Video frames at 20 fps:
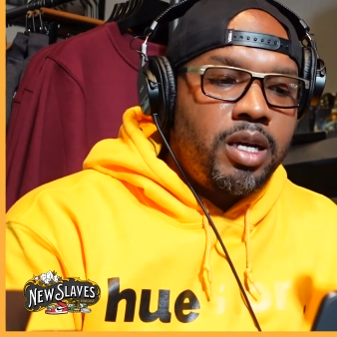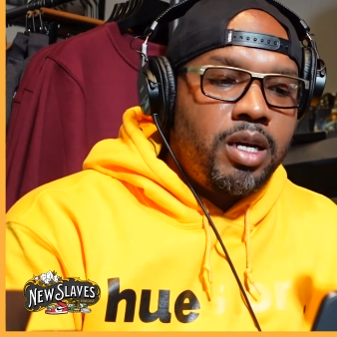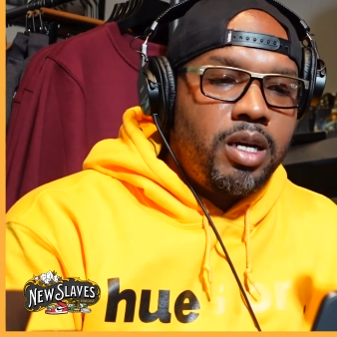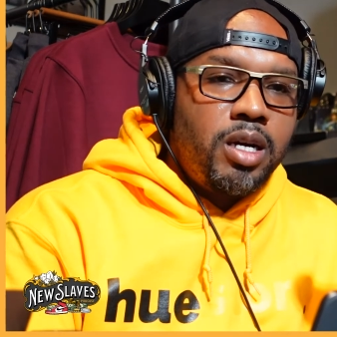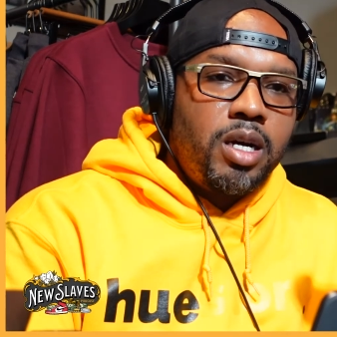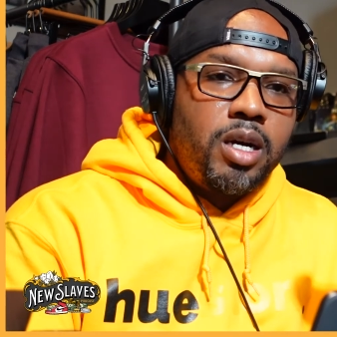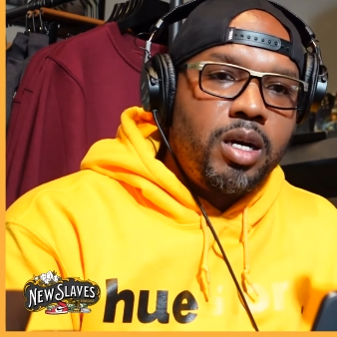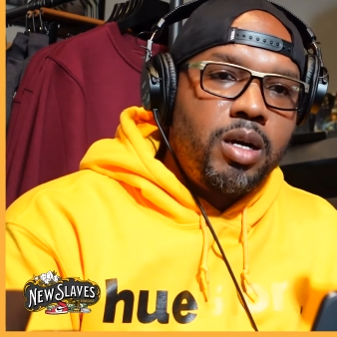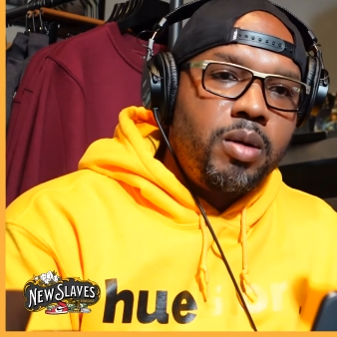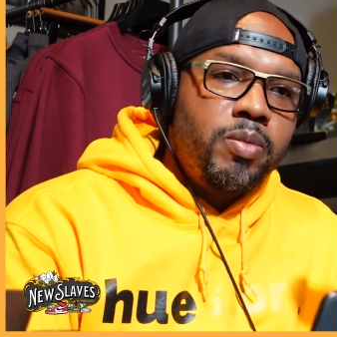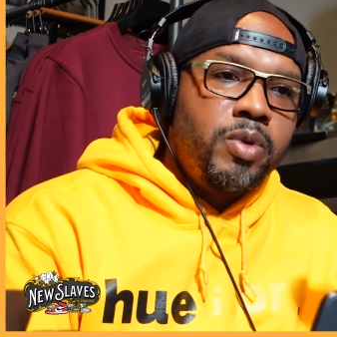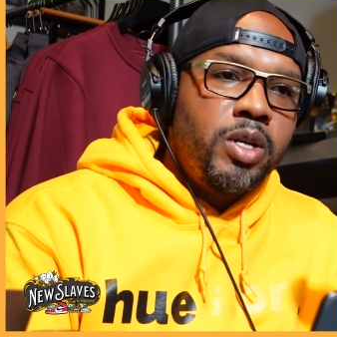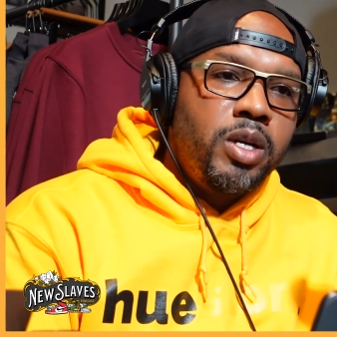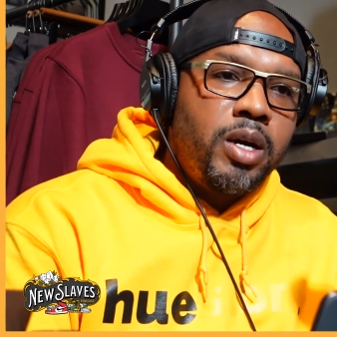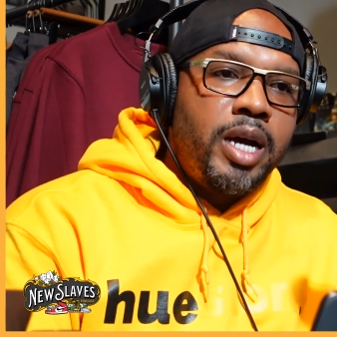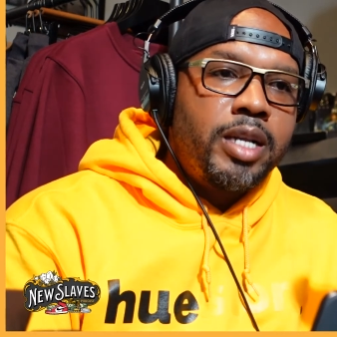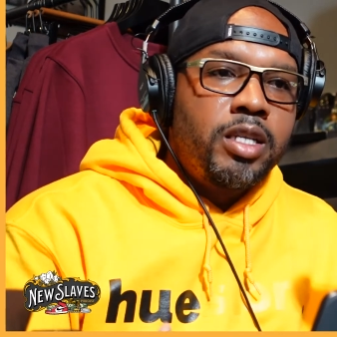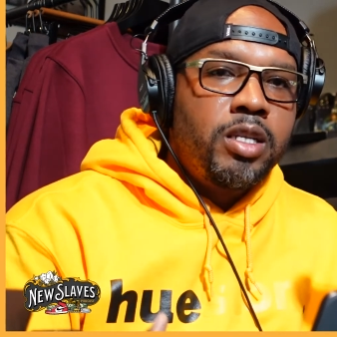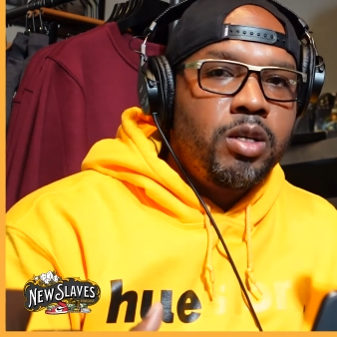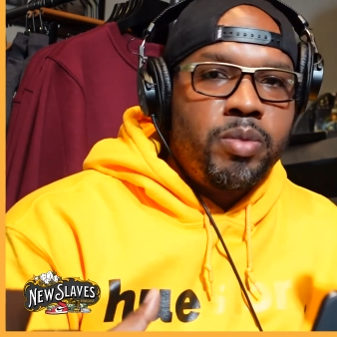Um, you
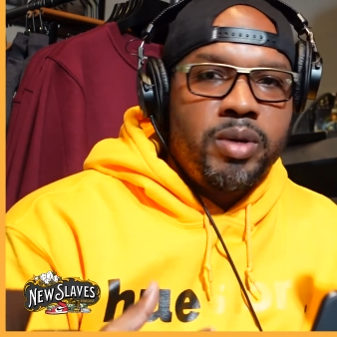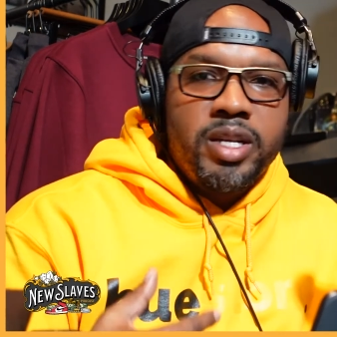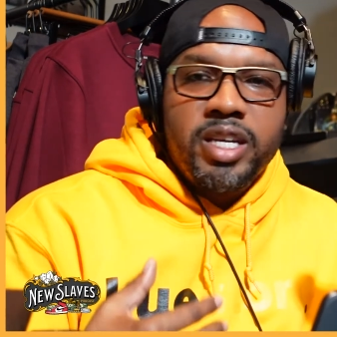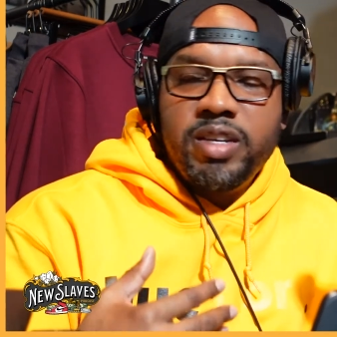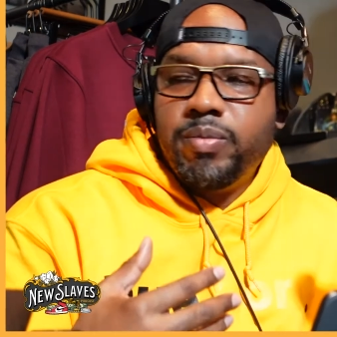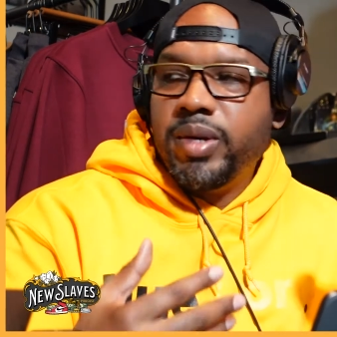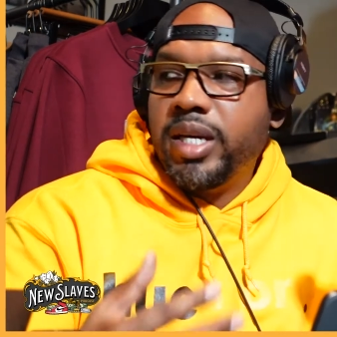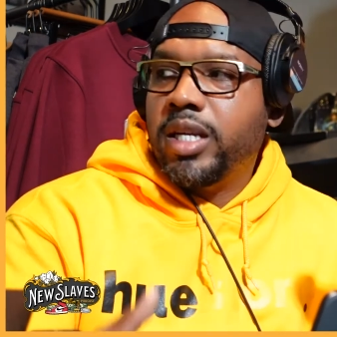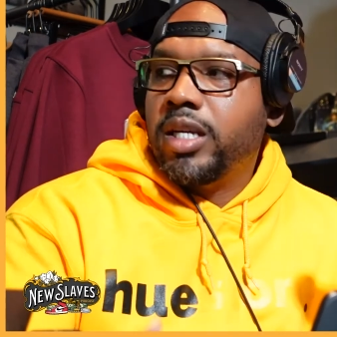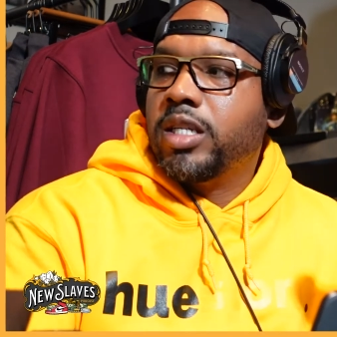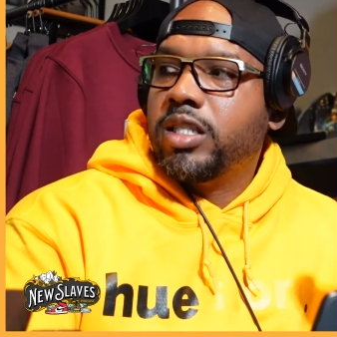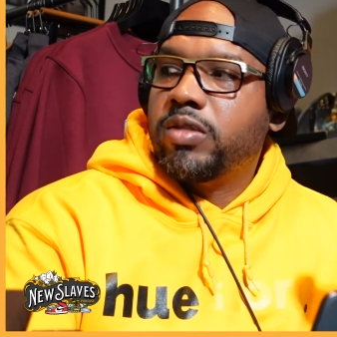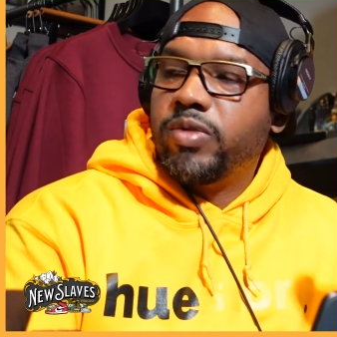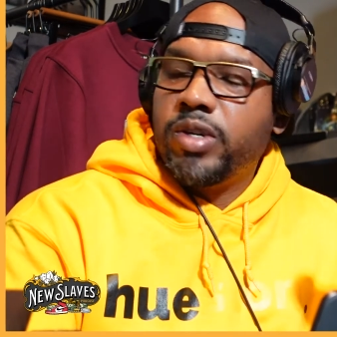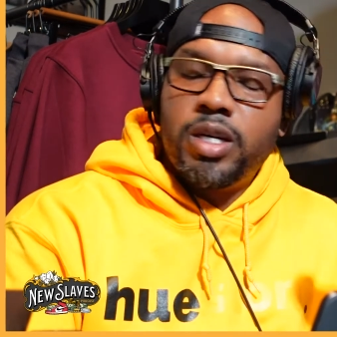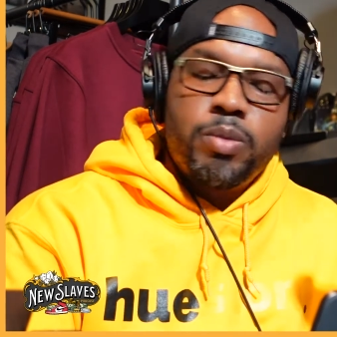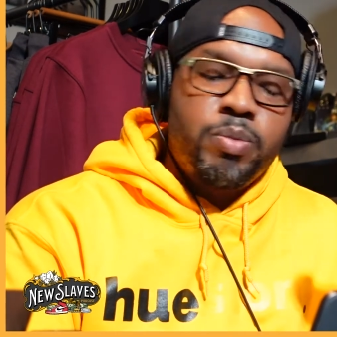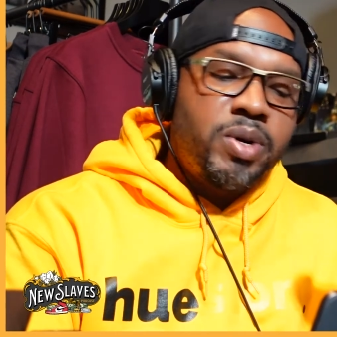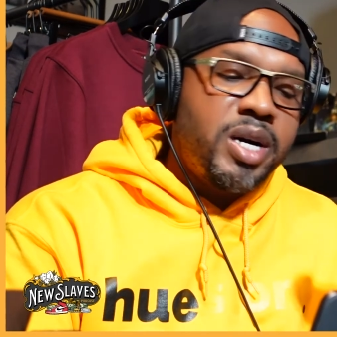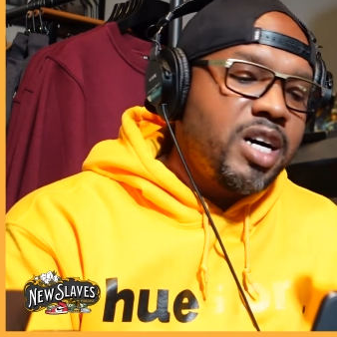know, I do believe media is
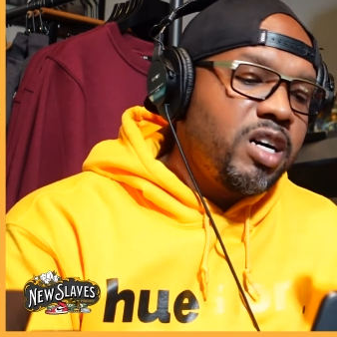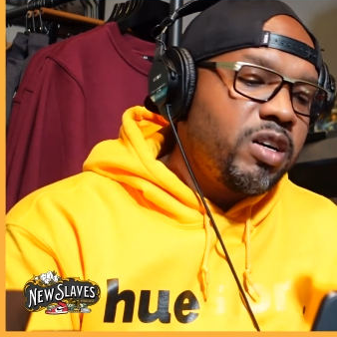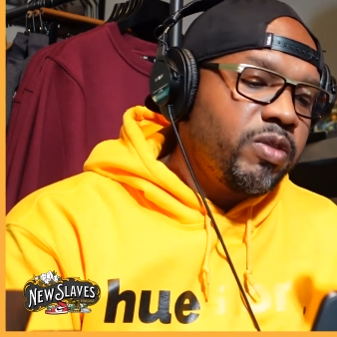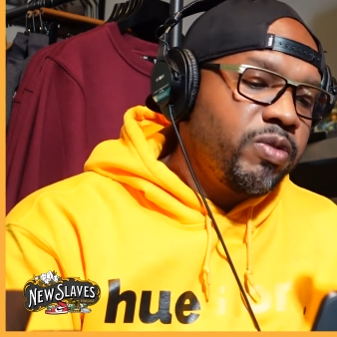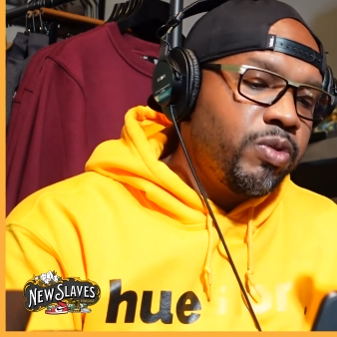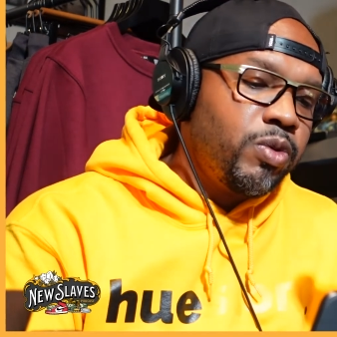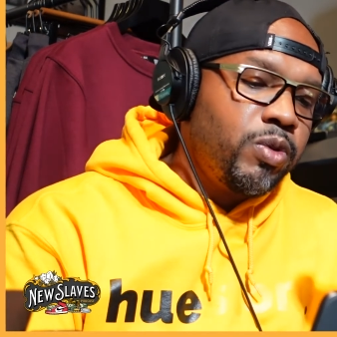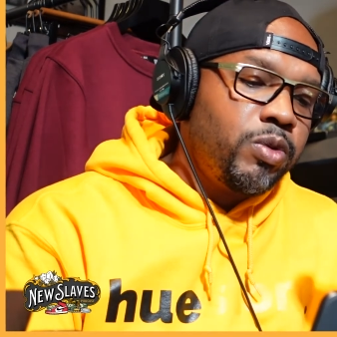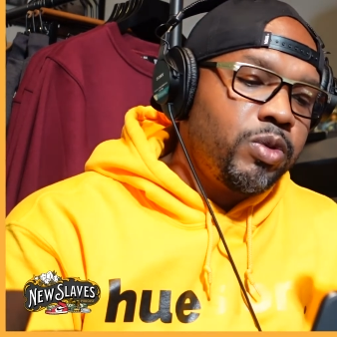very powerful.